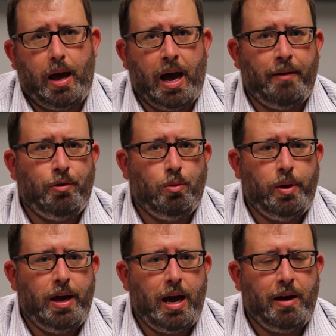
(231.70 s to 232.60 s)
after
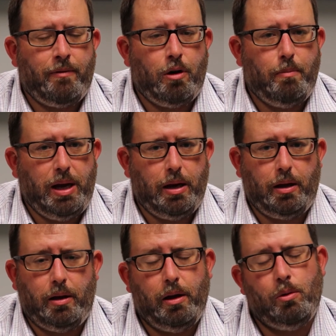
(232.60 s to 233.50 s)
we have our
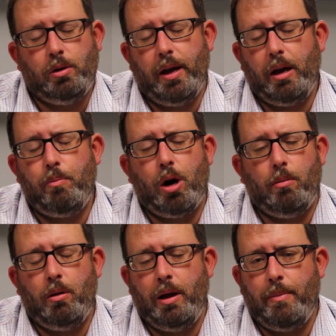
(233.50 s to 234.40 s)
meeting, it'll take
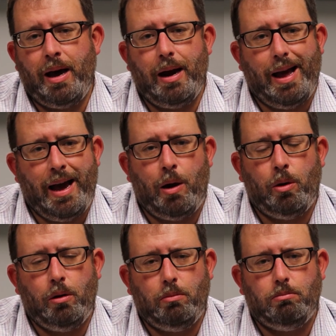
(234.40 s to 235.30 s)
probably about an
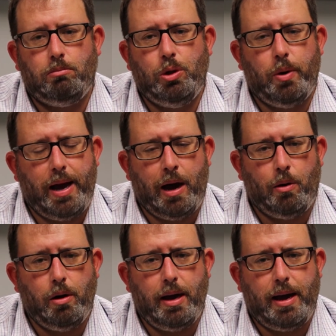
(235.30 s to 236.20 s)
hour to an
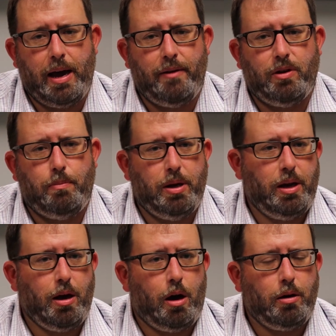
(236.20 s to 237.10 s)
hour and a half,
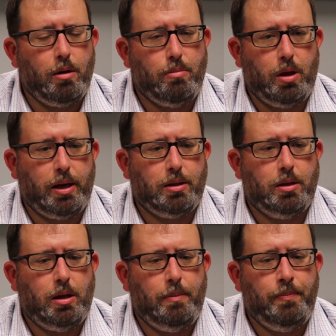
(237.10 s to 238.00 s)
depending on
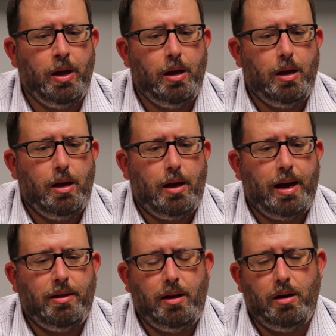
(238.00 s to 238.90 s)
complexity.
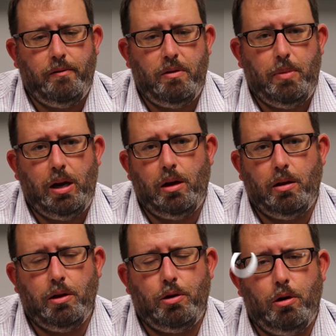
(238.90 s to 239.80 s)
At the end of the meeting,
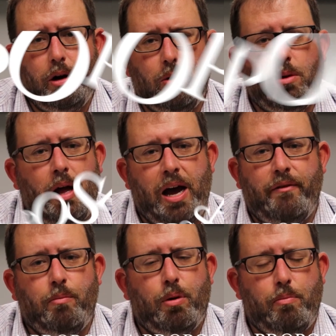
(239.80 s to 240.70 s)
the attorney will
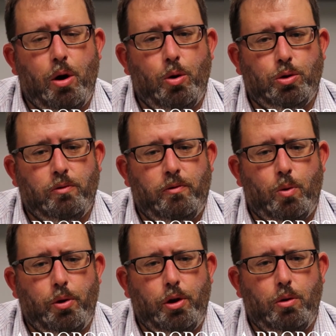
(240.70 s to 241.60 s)
have a proposal
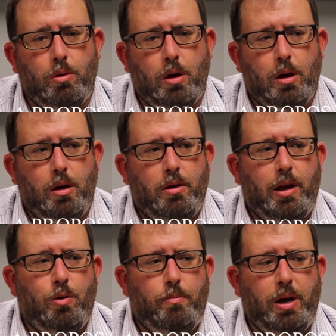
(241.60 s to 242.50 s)
for you.
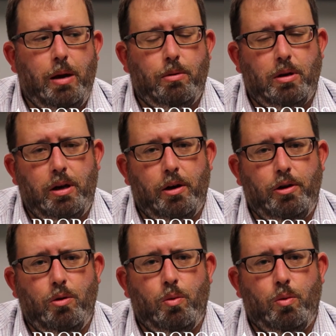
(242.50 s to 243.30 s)
They will be able to tell you